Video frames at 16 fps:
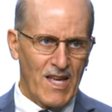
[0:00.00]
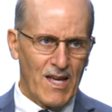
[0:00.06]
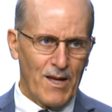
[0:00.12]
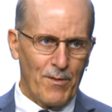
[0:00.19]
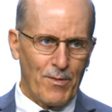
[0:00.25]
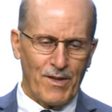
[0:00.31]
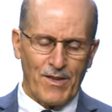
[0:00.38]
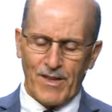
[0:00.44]

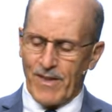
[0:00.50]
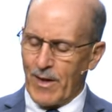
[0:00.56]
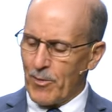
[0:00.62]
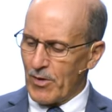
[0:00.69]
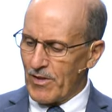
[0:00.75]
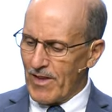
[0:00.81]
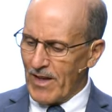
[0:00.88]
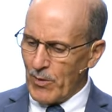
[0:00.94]
But then they
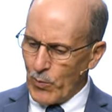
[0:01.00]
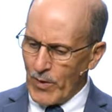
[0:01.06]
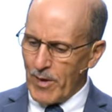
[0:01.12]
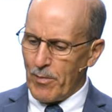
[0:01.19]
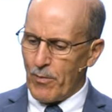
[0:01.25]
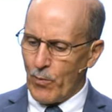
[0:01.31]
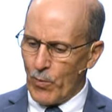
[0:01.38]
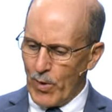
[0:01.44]
would they'd
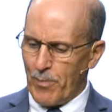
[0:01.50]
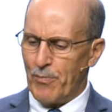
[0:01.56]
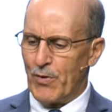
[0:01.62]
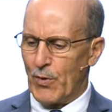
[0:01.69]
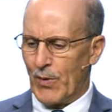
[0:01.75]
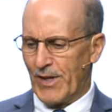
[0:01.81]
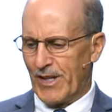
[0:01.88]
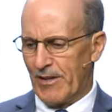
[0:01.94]
whip
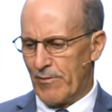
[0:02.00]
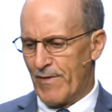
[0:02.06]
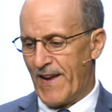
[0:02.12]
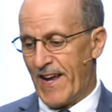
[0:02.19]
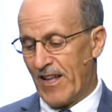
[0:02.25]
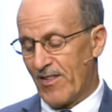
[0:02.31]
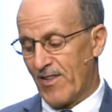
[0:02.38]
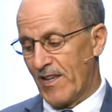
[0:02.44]
you in
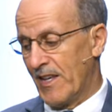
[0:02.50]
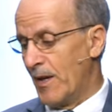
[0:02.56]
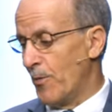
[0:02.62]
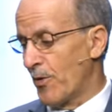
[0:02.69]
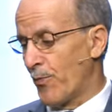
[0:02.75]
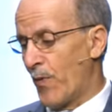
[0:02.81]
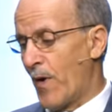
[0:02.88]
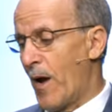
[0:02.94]
advance, and he
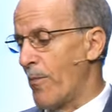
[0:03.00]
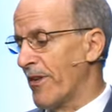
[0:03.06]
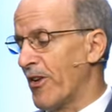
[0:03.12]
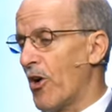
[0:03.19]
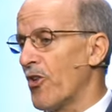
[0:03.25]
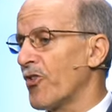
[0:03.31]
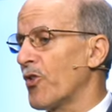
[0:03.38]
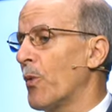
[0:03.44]
was probably
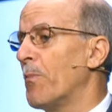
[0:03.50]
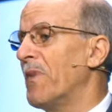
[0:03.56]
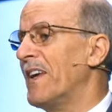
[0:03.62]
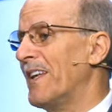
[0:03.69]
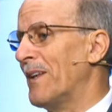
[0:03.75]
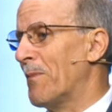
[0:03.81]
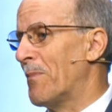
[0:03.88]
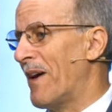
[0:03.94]
also
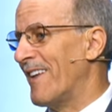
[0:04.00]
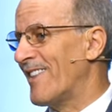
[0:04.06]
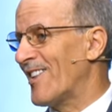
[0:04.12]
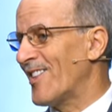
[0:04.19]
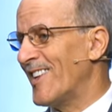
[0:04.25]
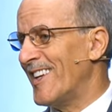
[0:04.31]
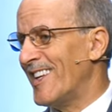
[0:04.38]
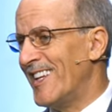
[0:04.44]
beaten by the
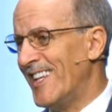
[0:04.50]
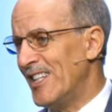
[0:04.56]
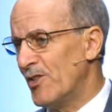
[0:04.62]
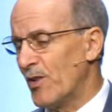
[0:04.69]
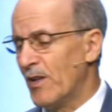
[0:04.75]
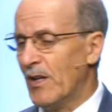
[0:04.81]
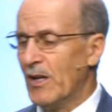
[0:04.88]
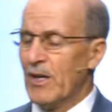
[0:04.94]

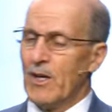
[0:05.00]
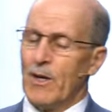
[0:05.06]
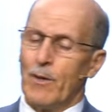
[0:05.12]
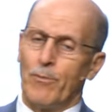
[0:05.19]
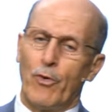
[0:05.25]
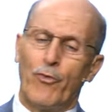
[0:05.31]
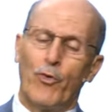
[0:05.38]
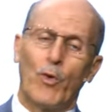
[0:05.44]
Sanhedrin
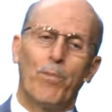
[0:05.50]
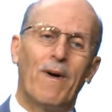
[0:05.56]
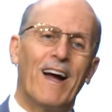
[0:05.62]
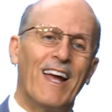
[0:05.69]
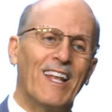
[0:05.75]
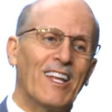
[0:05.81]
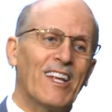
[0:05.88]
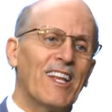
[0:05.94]
before
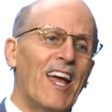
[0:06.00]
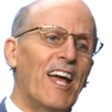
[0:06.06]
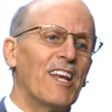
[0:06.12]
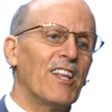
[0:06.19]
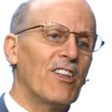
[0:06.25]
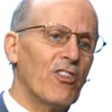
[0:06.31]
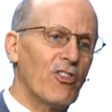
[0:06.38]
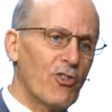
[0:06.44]
Pilate had
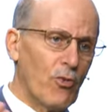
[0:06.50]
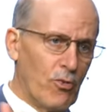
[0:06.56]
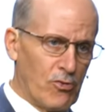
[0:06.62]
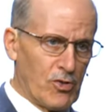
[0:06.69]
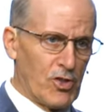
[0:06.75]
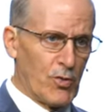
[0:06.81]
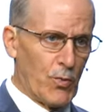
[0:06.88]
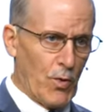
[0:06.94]
his
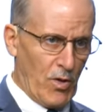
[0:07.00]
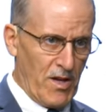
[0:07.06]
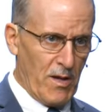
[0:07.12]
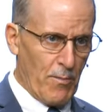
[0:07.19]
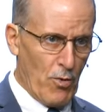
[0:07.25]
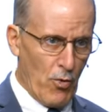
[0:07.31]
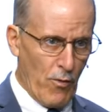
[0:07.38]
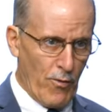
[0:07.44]
soldiers work
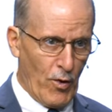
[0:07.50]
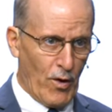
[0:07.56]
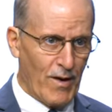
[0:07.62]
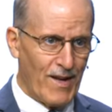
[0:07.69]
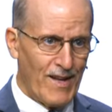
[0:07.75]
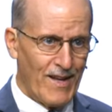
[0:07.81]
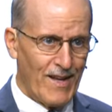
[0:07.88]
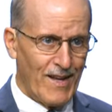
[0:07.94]
him over.
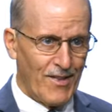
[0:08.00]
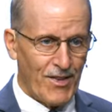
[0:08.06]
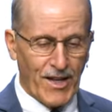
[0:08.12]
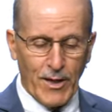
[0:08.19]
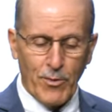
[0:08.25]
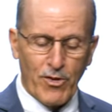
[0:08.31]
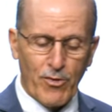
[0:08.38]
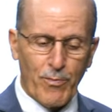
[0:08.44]
Then
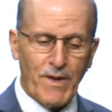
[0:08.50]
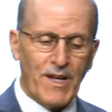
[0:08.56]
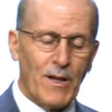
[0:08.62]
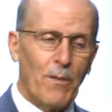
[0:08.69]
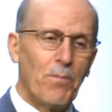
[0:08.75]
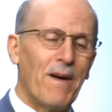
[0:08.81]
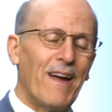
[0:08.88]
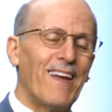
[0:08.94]
he was beat
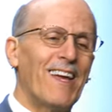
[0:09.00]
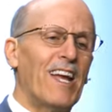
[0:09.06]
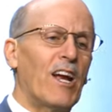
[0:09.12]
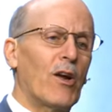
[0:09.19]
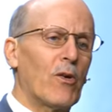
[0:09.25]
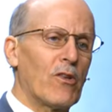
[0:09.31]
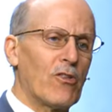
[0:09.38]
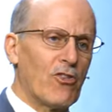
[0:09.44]
up by
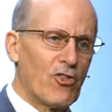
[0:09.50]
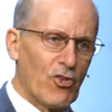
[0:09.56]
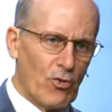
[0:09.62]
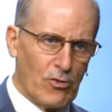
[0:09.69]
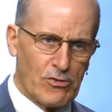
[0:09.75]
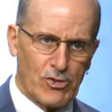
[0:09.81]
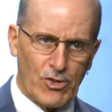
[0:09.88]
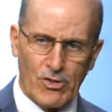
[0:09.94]
Herod's
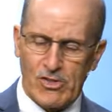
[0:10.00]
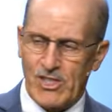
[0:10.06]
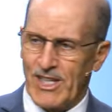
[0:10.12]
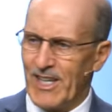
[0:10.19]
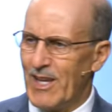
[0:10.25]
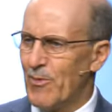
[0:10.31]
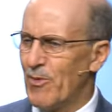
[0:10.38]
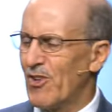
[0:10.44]
soldiers,
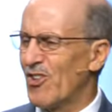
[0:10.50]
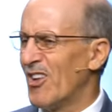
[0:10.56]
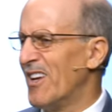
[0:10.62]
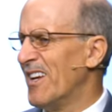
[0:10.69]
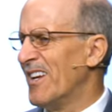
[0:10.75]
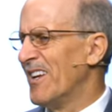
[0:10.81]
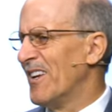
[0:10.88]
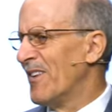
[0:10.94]
and he was
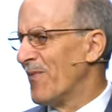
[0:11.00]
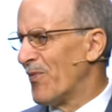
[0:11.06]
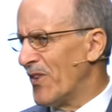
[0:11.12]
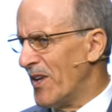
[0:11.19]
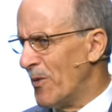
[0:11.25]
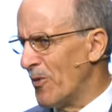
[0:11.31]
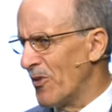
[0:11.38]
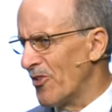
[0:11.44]

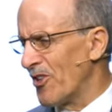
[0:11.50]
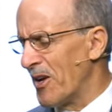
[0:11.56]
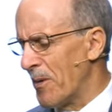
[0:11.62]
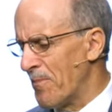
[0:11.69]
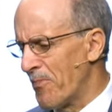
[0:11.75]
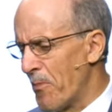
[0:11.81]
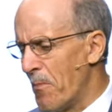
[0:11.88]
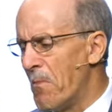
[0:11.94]
he was
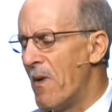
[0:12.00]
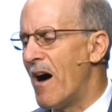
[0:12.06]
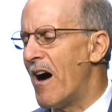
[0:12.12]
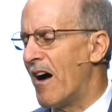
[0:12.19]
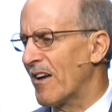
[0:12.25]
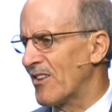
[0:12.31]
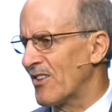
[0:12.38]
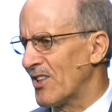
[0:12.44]
uh,
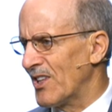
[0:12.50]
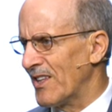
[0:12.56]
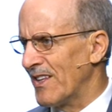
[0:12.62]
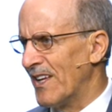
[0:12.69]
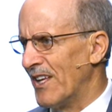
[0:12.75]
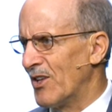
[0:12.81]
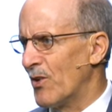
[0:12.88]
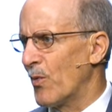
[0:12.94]
mocked
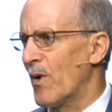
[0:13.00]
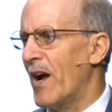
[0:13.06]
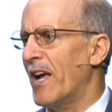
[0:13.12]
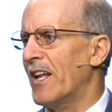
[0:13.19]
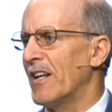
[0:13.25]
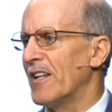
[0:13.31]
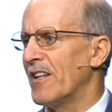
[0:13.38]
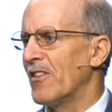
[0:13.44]
and
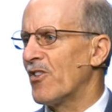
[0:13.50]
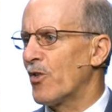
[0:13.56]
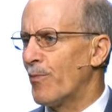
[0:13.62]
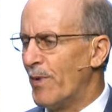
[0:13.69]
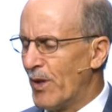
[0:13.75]
derided and spit